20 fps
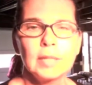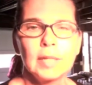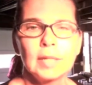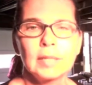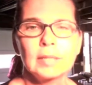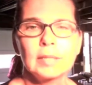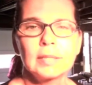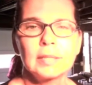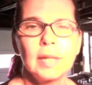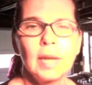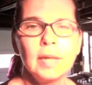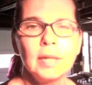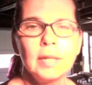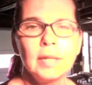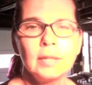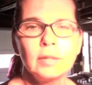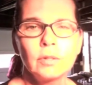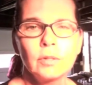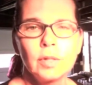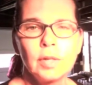
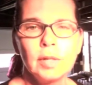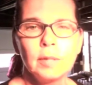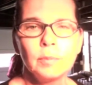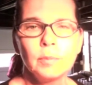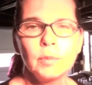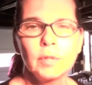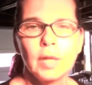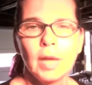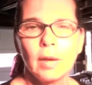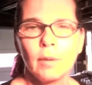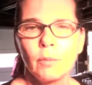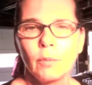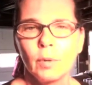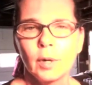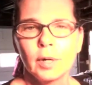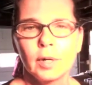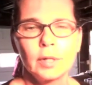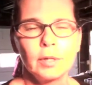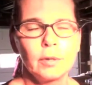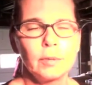exciting dreams at work.